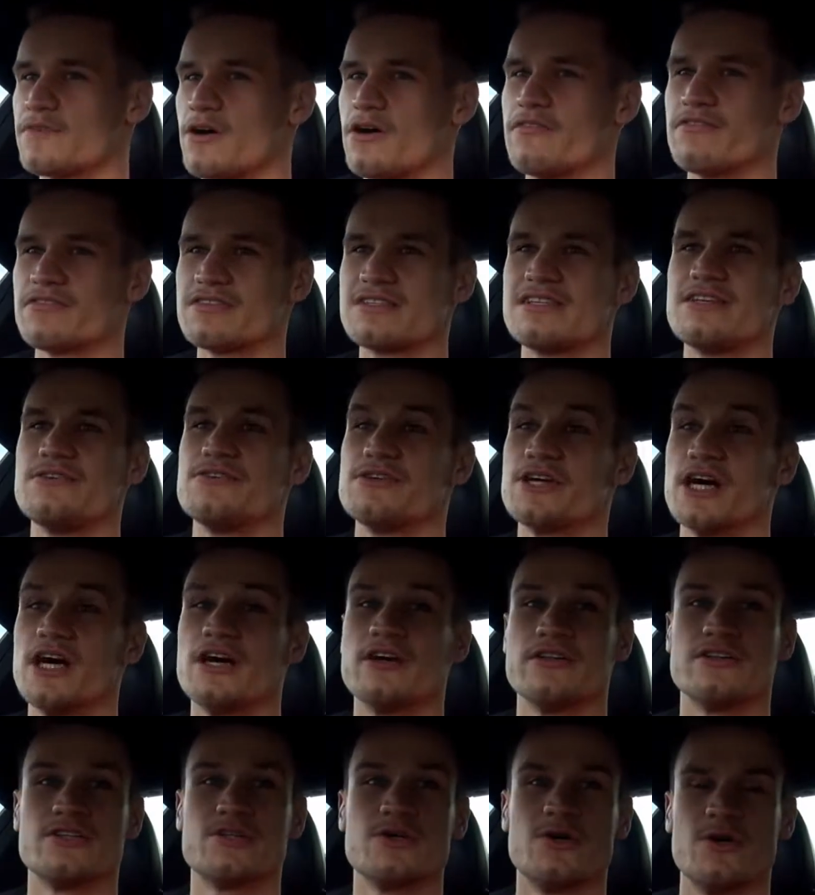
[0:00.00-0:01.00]
Obviously you
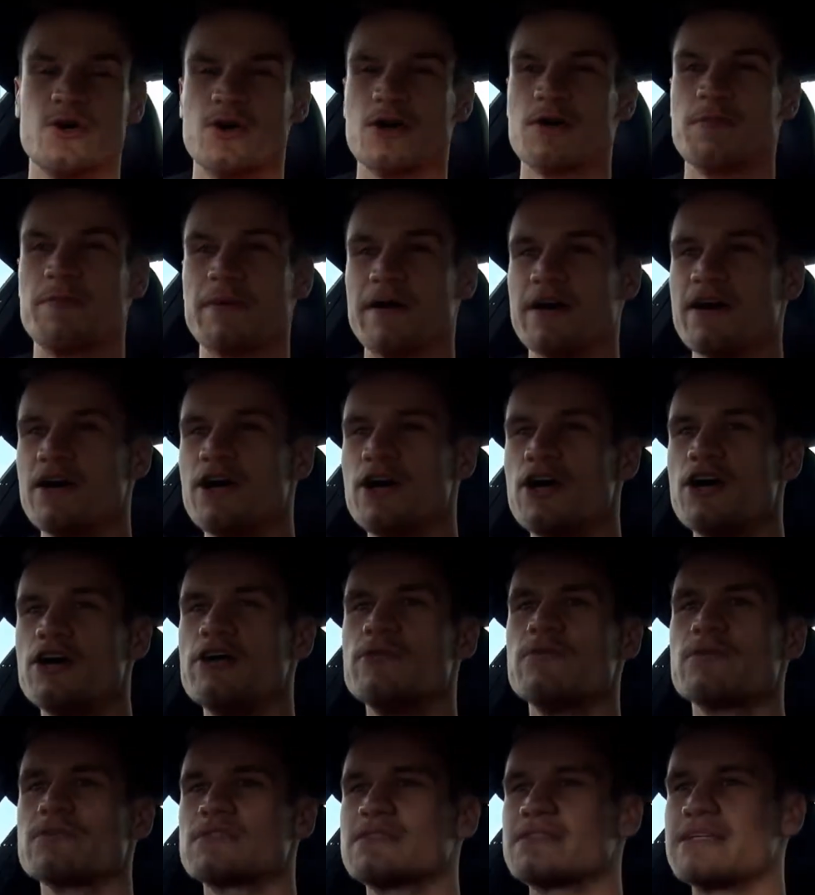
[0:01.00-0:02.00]
can't talk, but
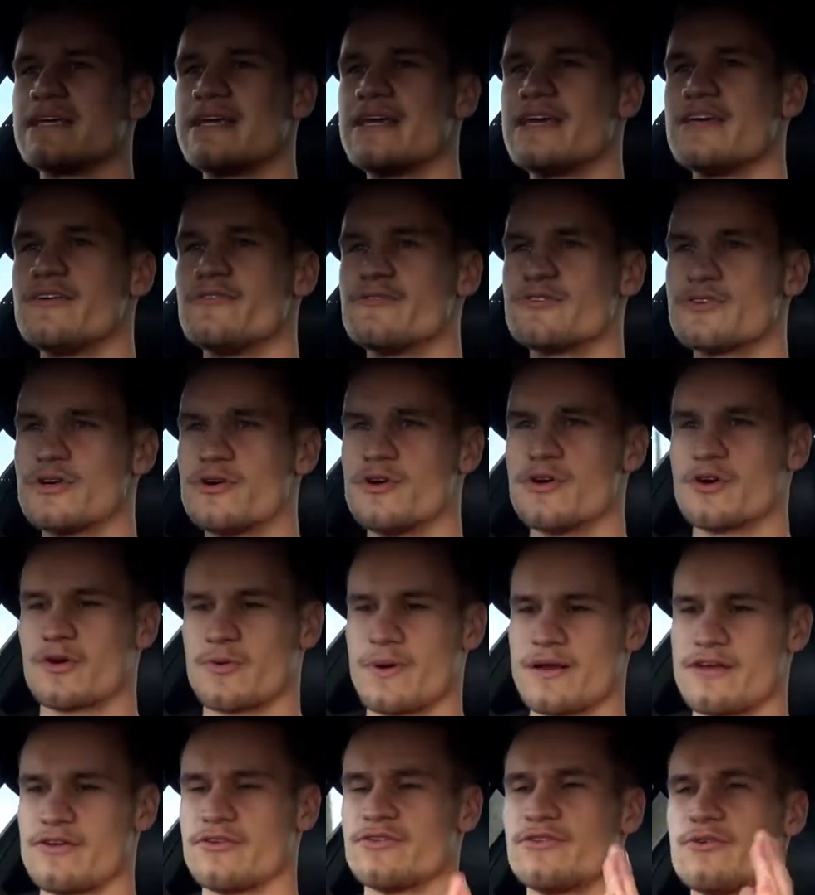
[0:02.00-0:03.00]
who wants to hear you talk
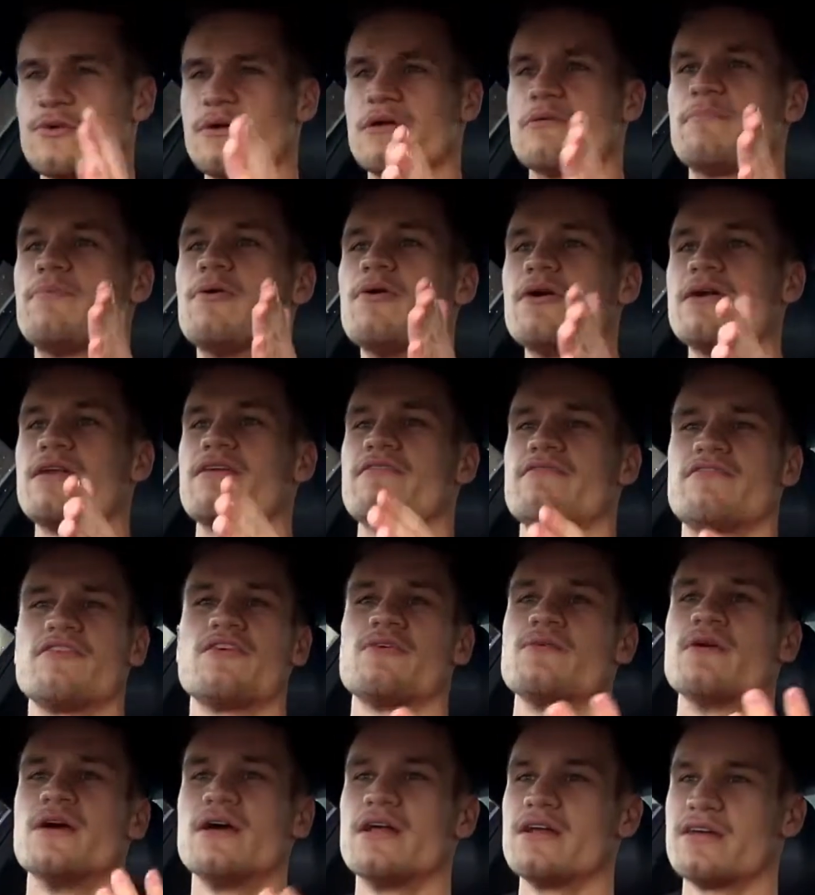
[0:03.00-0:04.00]
when you're doing a point of
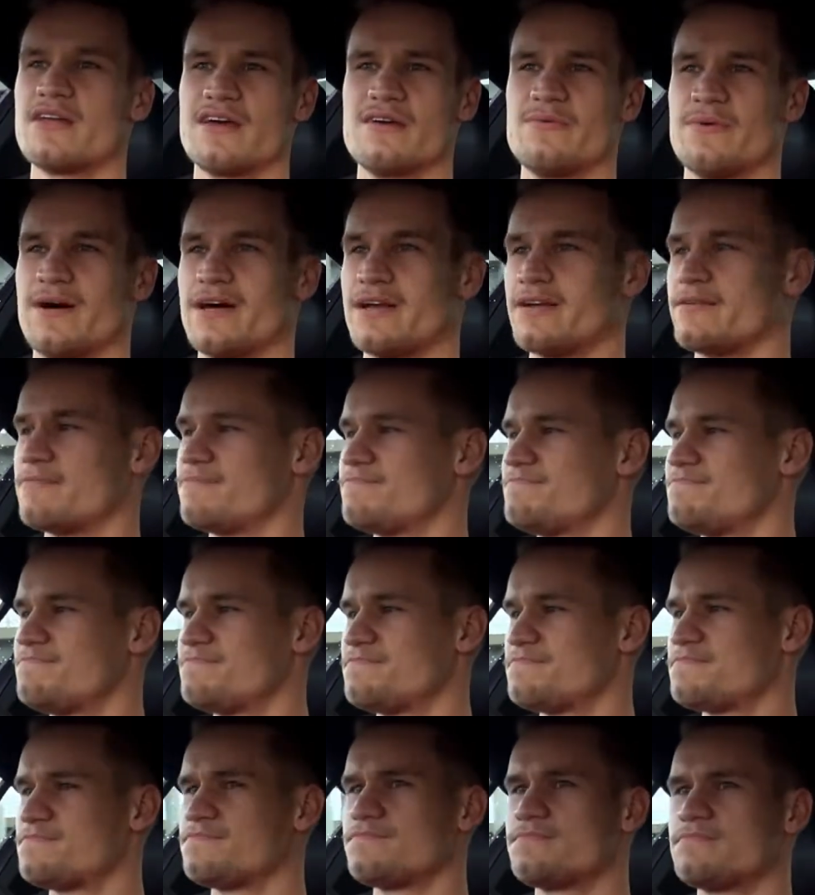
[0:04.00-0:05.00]
view? No
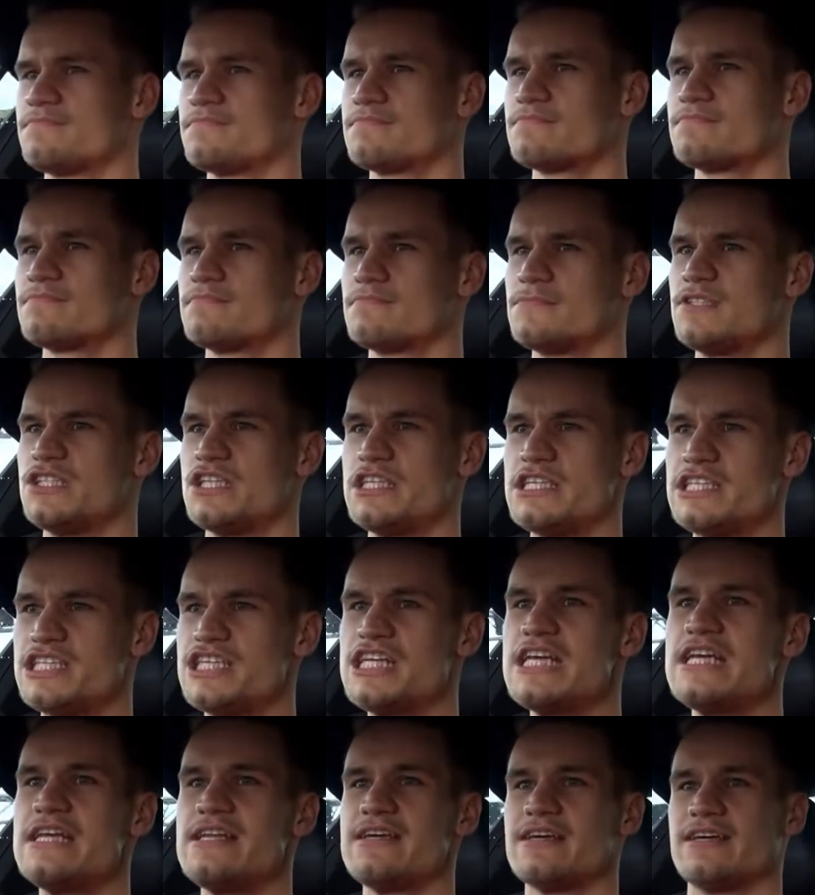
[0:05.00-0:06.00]
one.
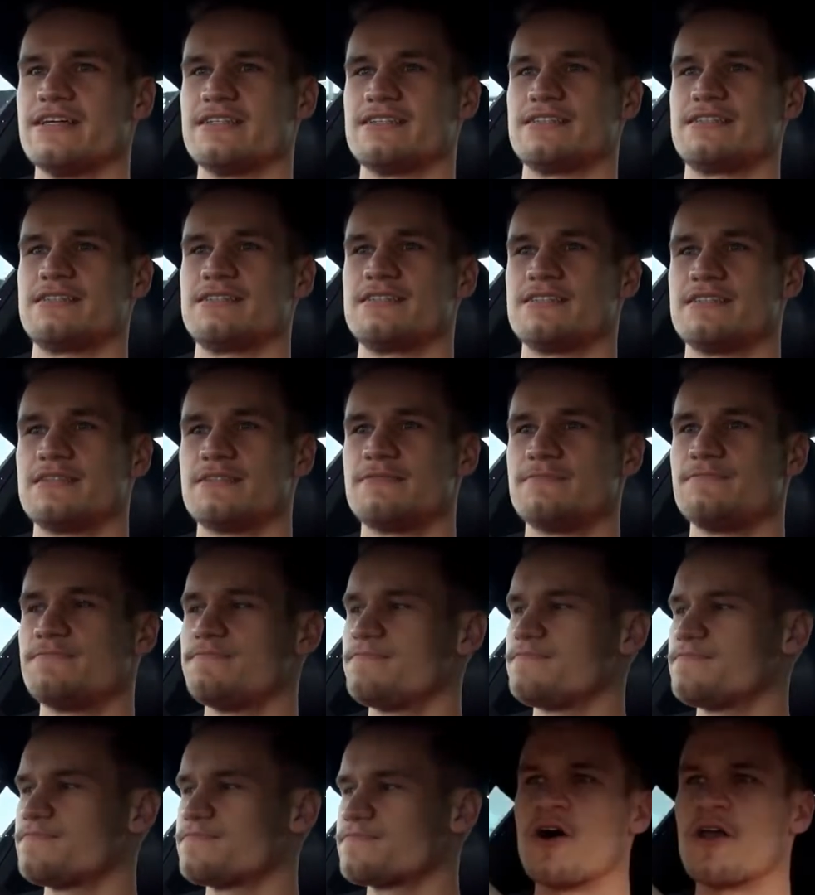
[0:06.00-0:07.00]
Genius.
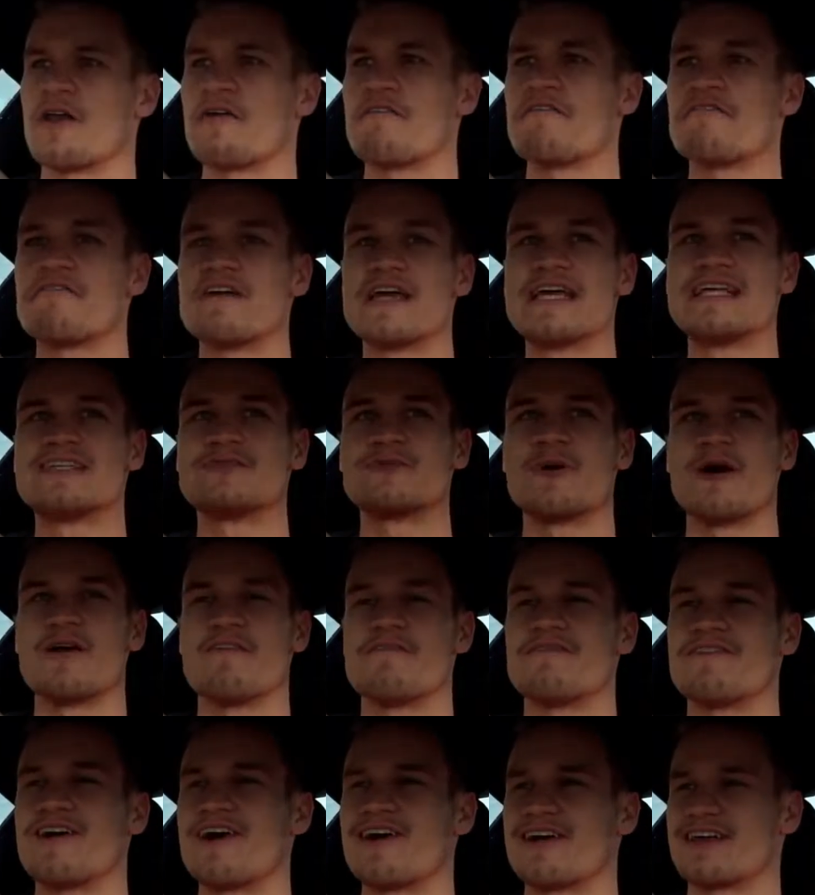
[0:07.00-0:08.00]
One
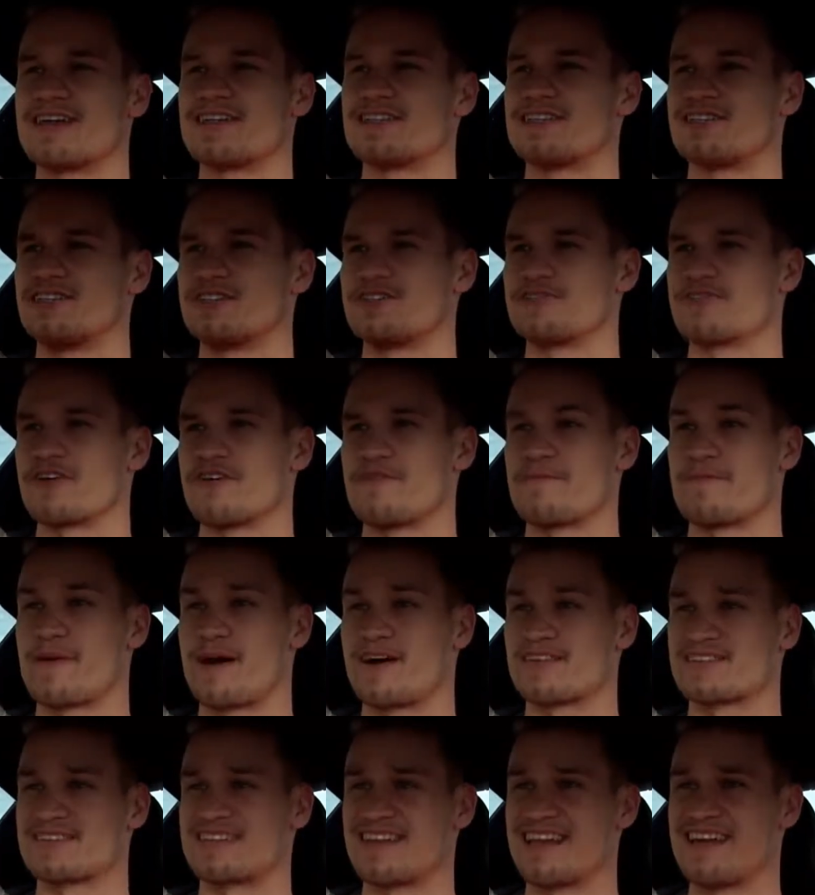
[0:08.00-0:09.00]
V12 Vantage just drove
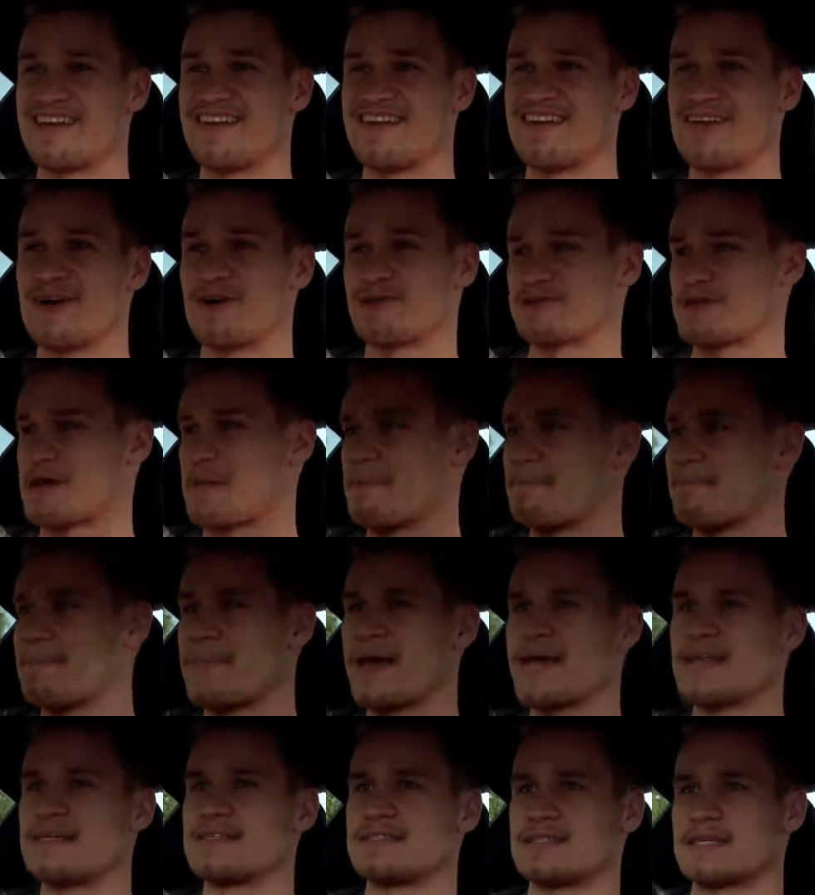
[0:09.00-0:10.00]
past it and it looked
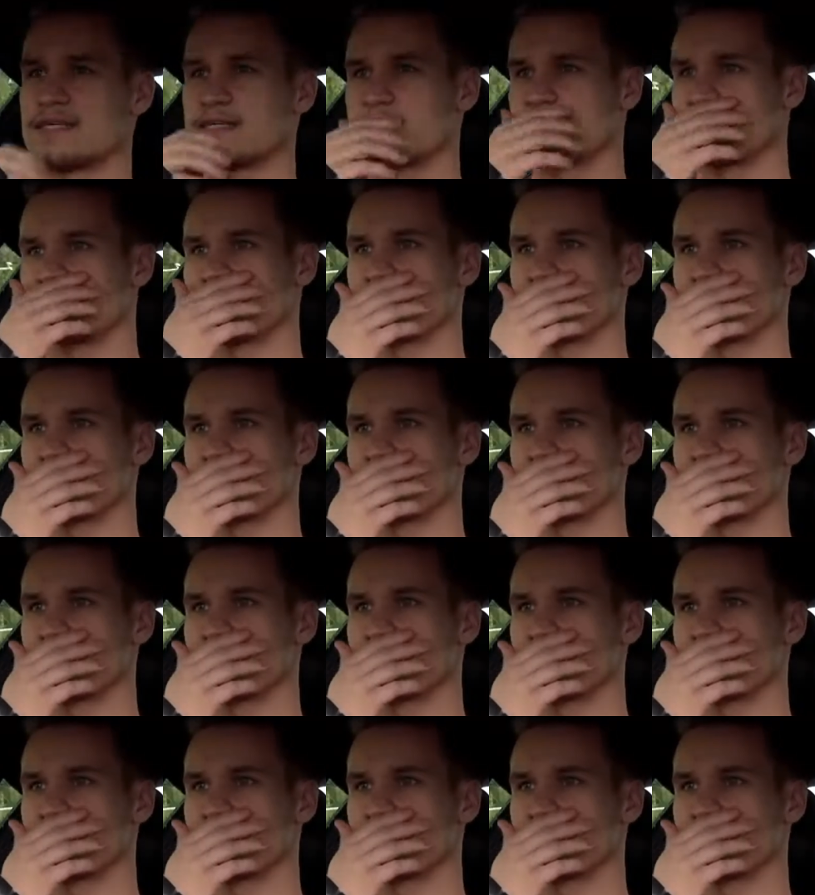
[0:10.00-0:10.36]
amazing.